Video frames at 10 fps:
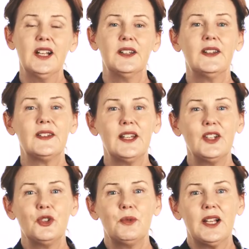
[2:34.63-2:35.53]
that
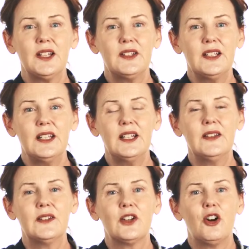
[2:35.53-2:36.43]
sexuality
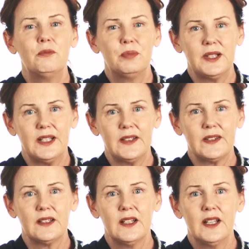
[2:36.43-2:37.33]
is
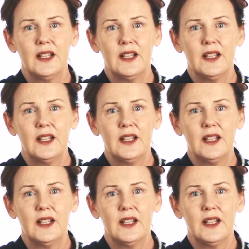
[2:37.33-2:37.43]
complex.